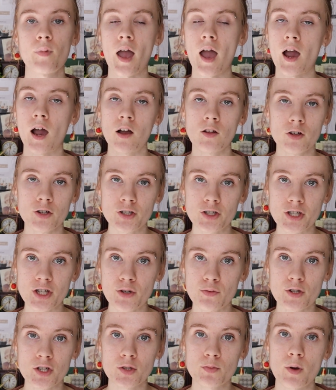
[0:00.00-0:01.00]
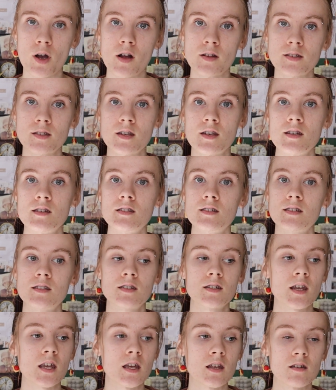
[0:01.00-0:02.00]
allergy responses,
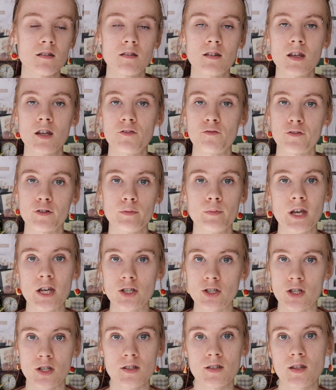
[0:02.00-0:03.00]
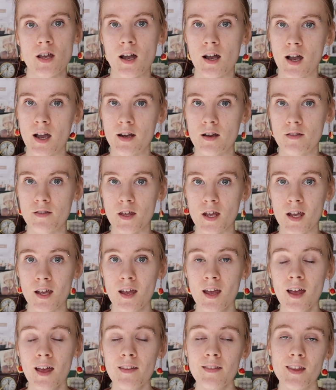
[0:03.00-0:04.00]
skin inflammations, that kind of thing.
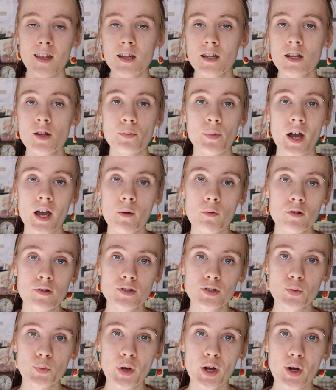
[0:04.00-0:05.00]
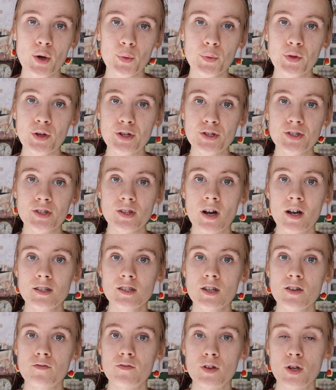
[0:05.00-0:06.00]
Then in the Bible as well, there's lots
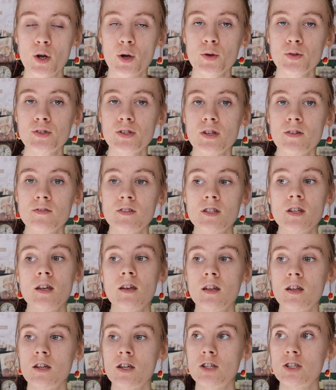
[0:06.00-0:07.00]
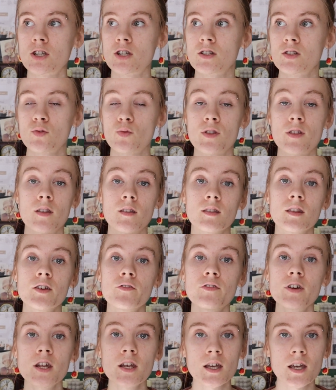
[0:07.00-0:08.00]
of notes of skin conditions within
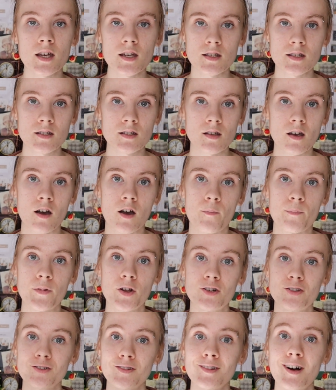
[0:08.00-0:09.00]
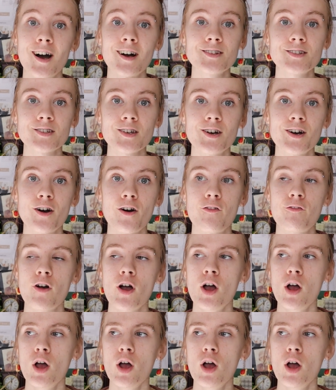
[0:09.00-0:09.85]
Leviticus. There's lots of